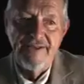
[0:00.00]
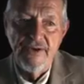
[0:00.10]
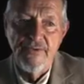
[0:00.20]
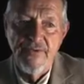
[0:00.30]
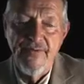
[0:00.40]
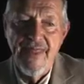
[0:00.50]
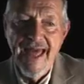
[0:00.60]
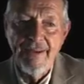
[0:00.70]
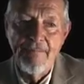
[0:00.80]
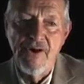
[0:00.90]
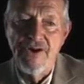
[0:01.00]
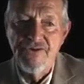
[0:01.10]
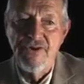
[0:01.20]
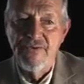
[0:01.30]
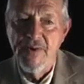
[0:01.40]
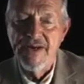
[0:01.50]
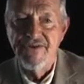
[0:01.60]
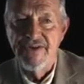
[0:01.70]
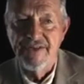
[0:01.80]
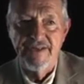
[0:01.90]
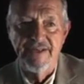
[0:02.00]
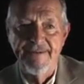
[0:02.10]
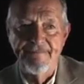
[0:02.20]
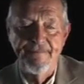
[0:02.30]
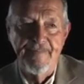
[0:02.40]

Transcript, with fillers: So that march on Washington